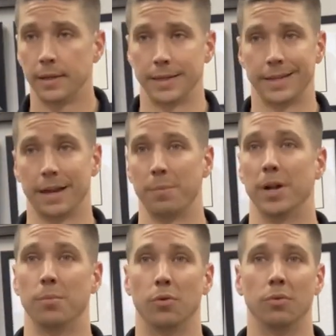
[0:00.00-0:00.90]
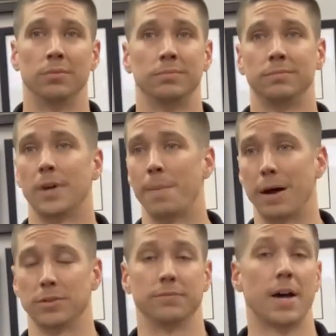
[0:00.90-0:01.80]
that take minimal
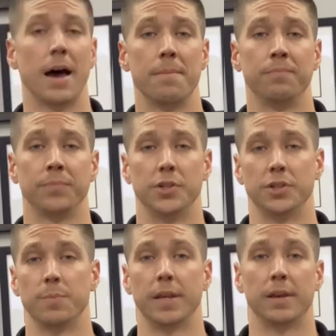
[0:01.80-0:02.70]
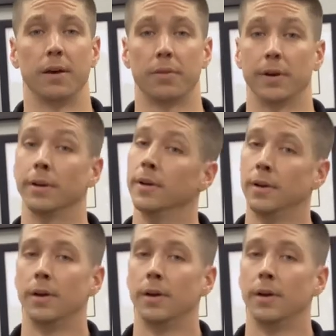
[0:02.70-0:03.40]
amounts of time to just make you healthier